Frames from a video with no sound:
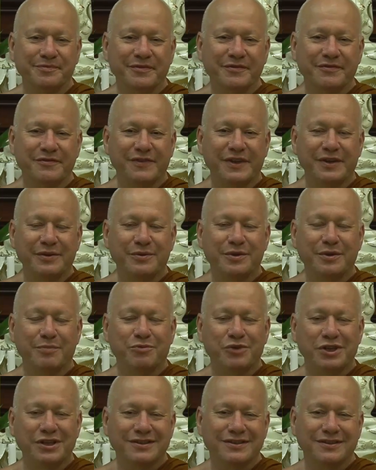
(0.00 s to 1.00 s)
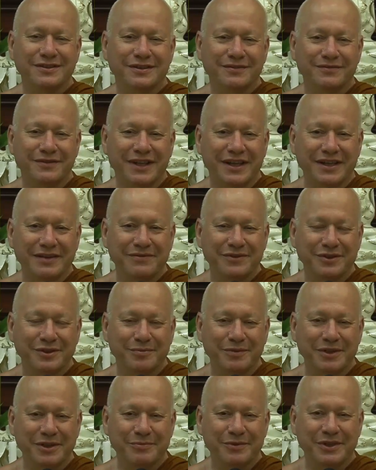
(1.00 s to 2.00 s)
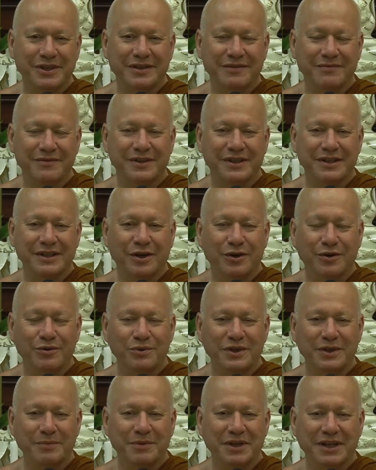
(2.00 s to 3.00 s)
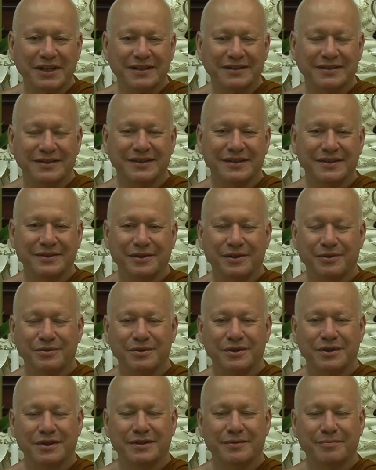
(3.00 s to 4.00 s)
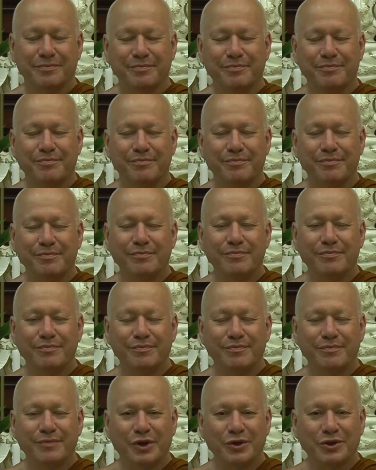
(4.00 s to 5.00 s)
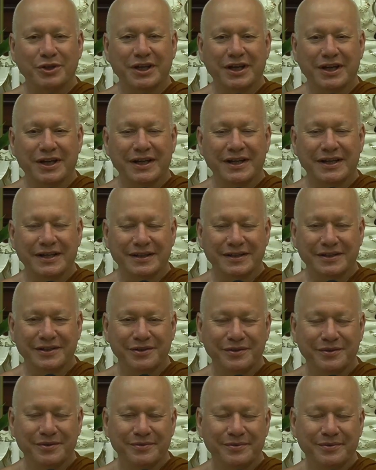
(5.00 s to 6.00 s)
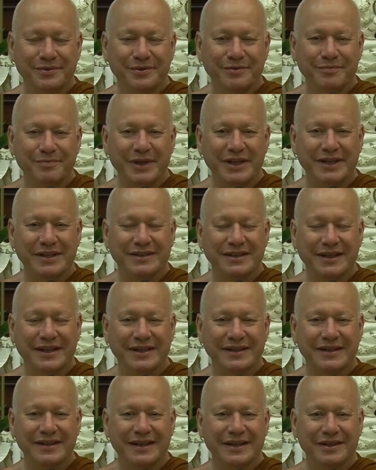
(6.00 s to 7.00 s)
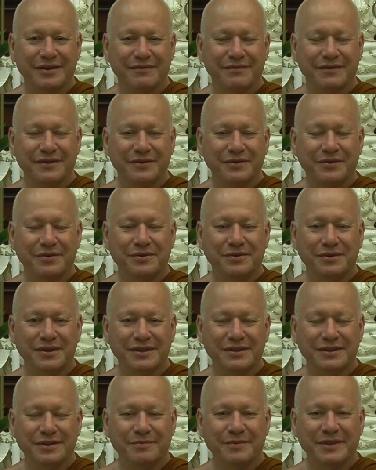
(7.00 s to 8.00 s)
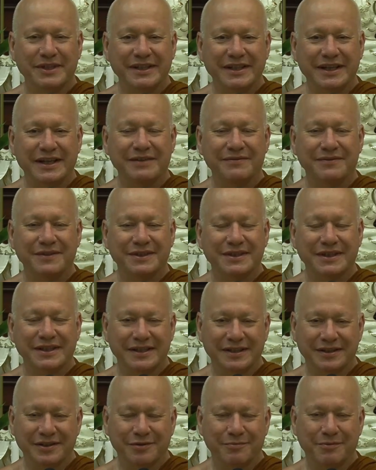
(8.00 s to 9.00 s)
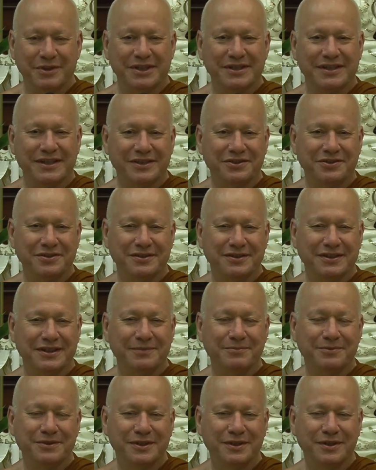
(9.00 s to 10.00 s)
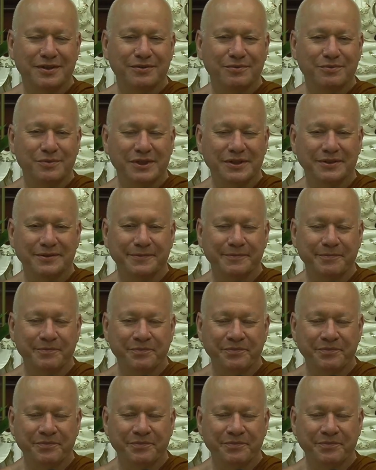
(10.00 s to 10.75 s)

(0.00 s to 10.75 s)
feel the presence of devas maybe in a very holy place. Like you go to Bodh Gaya and you meditate there, you feel, oh, there's so many devas here, and your meditation seems to go well.